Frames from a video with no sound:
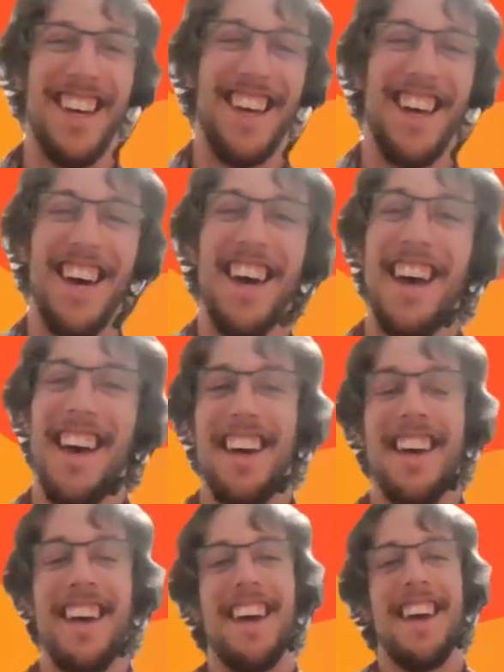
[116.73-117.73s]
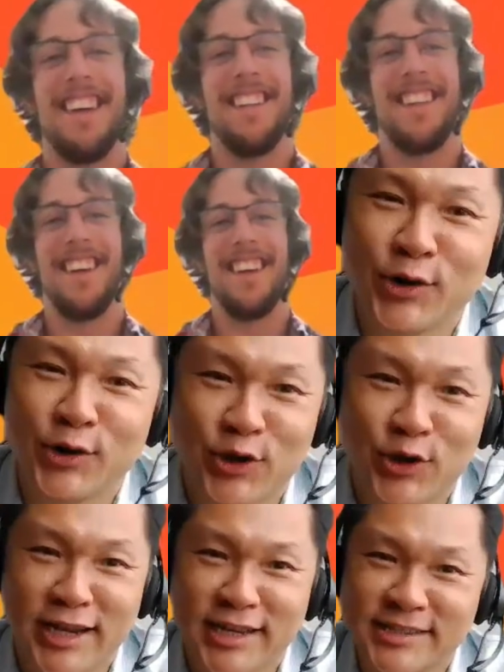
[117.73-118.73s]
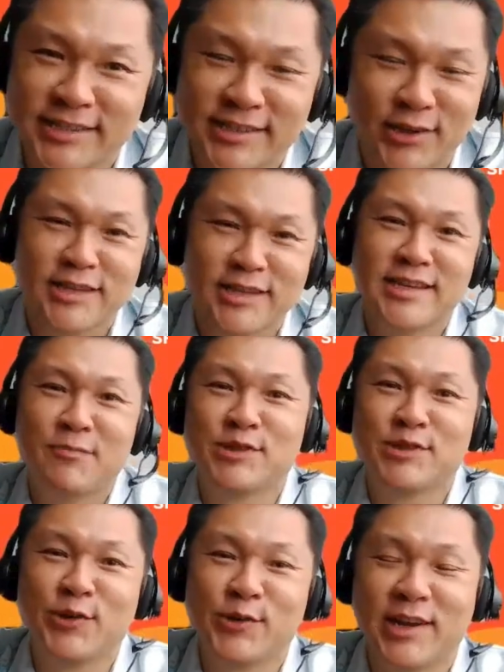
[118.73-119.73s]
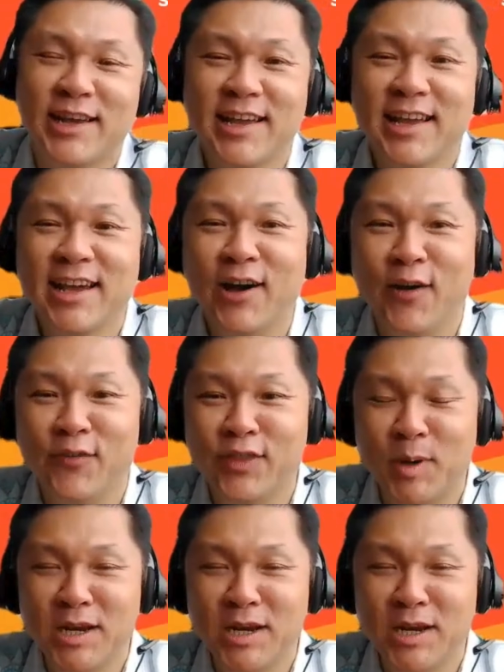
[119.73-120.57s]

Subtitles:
Awesome. Yeah, thanks for joining us on this episode of the